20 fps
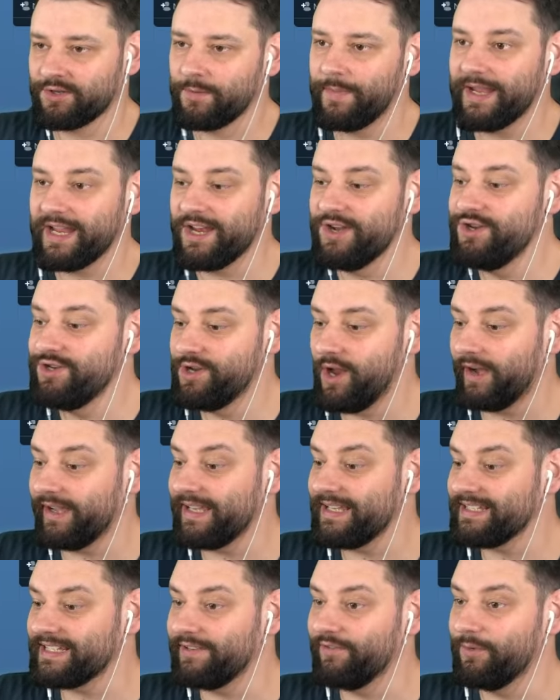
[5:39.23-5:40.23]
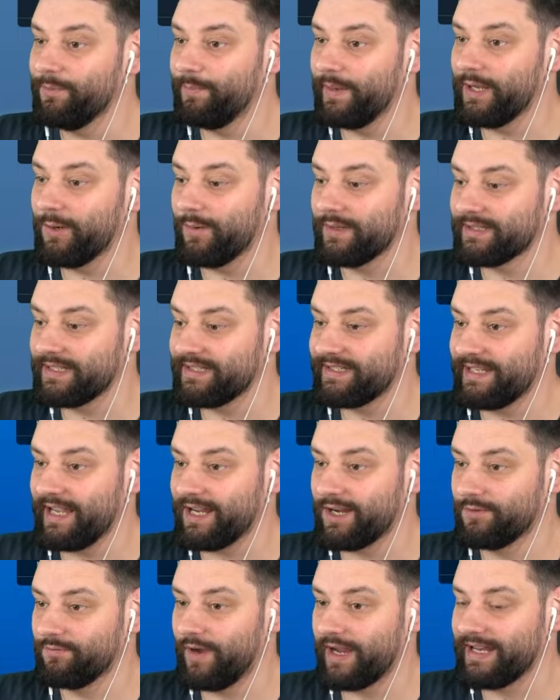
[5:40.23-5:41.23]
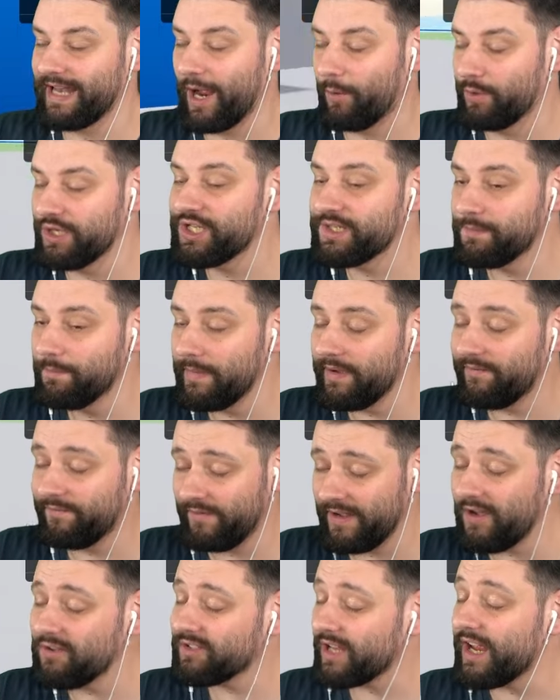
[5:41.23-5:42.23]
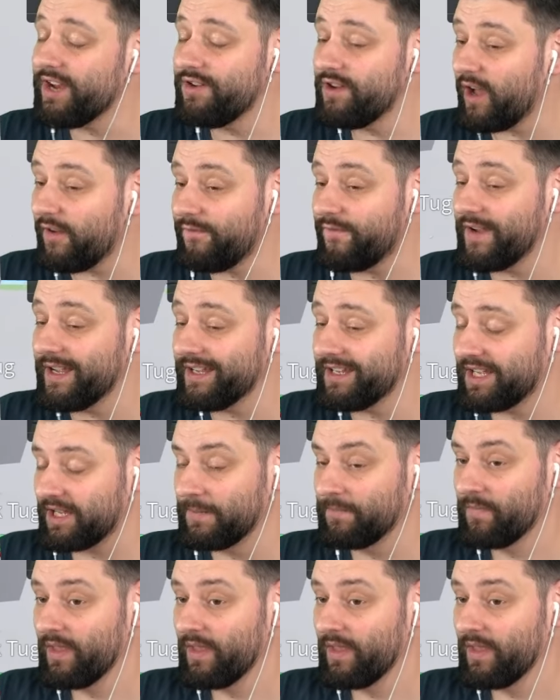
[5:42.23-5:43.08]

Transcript: I'm making 97 big ones a second right now, which feels like nothing